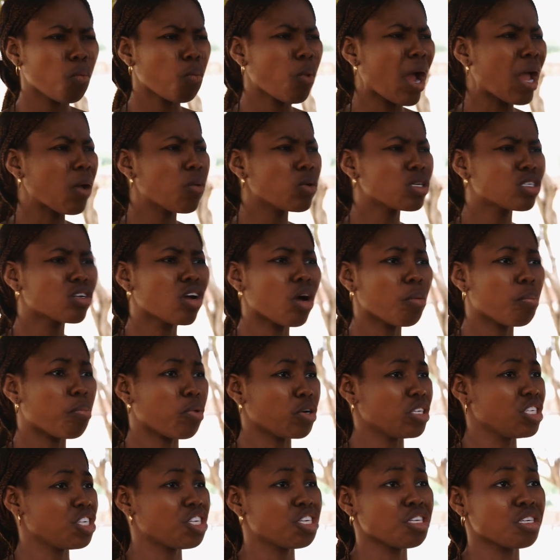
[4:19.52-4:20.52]
Why would God
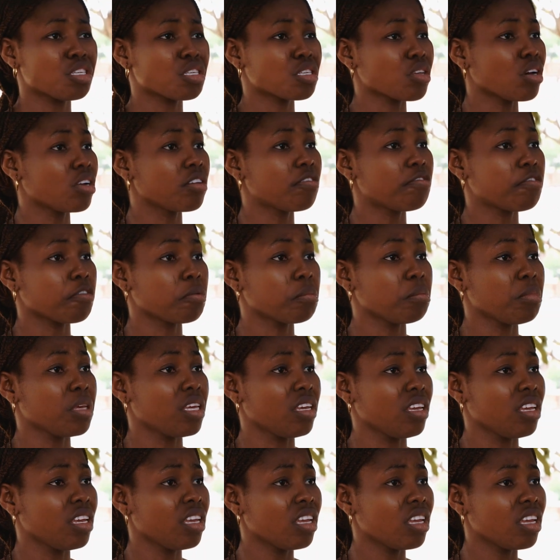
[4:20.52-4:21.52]
punish his son for
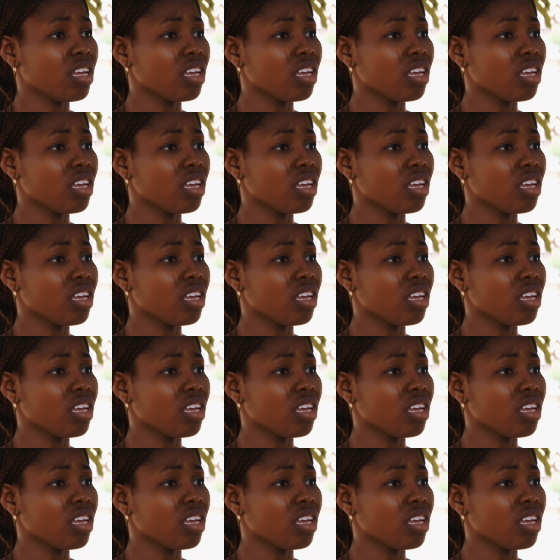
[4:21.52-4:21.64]
me?